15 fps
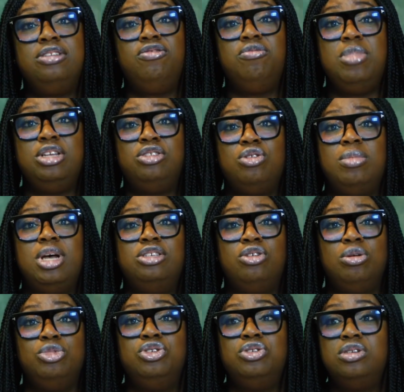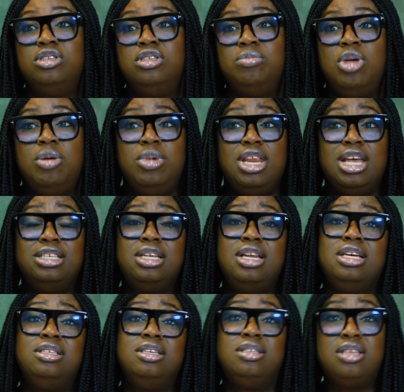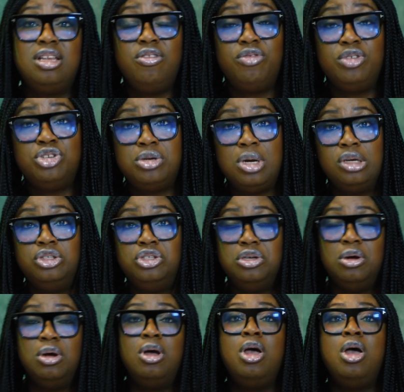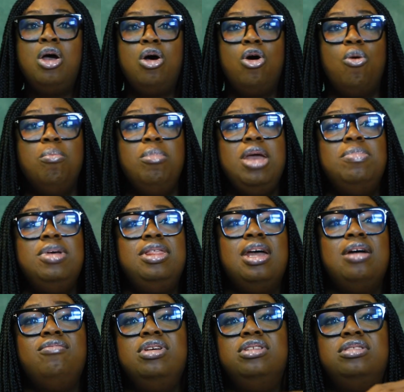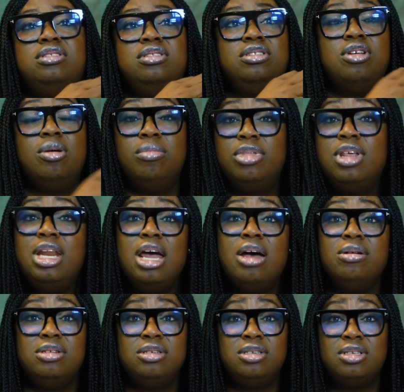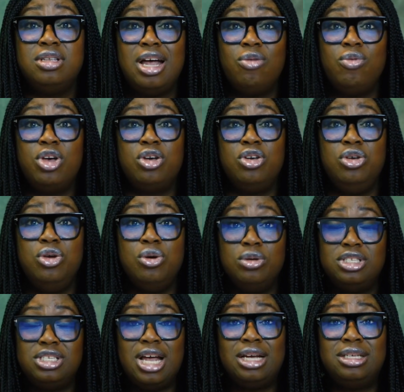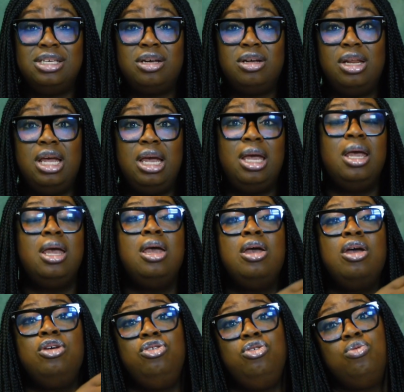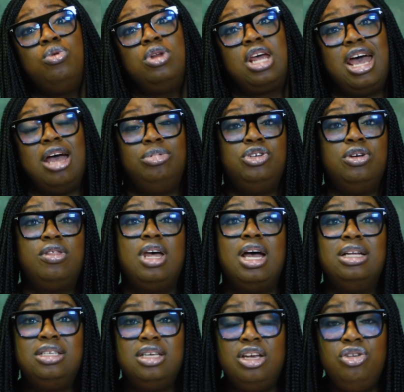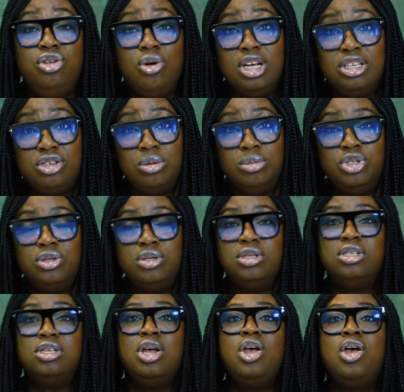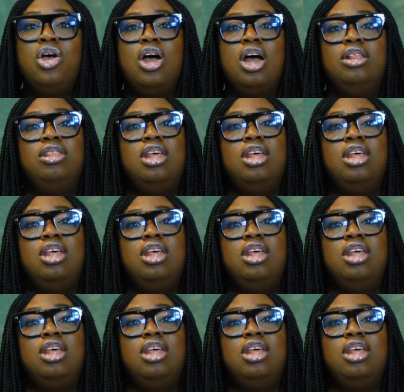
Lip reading: have made some assumptions. Maybe there's an existing infrastructure, or maybe there is something else that we can use tactically. You would capture that in your assumptions. And